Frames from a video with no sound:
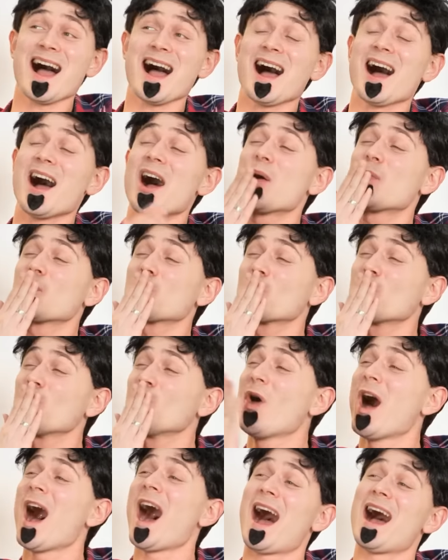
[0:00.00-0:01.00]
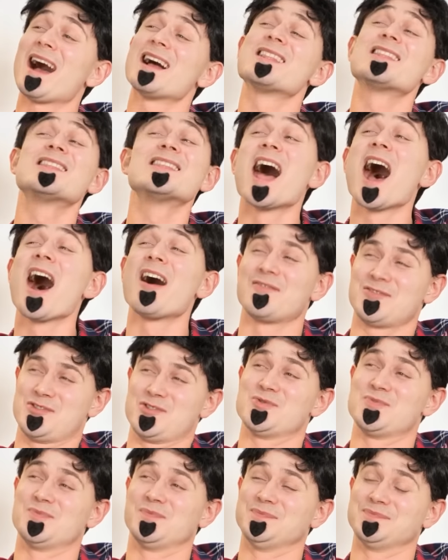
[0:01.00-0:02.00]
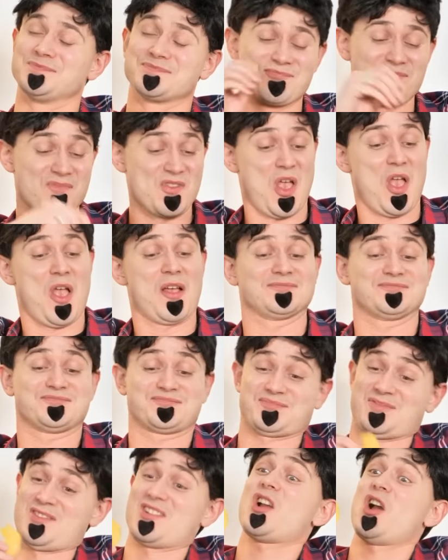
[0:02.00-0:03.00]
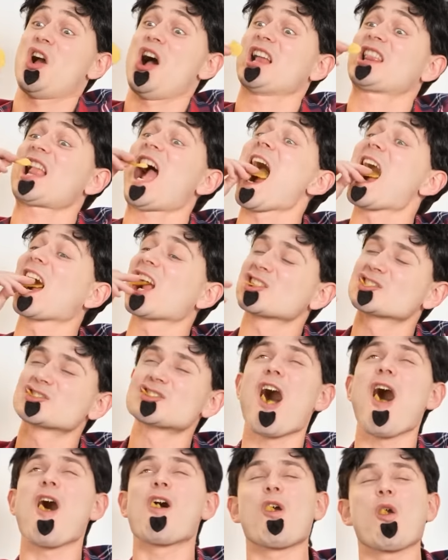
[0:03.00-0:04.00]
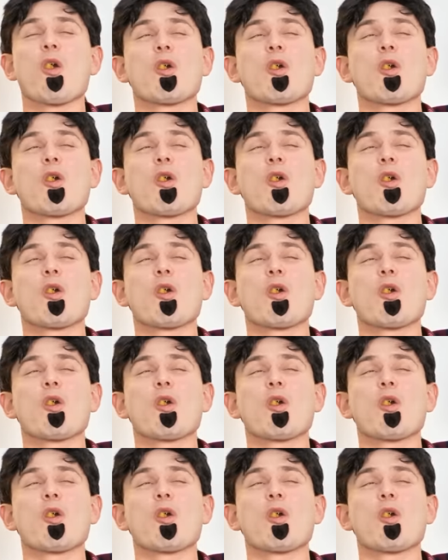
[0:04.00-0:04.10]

Ah, I've done it again. My little girl is grown up. Now where was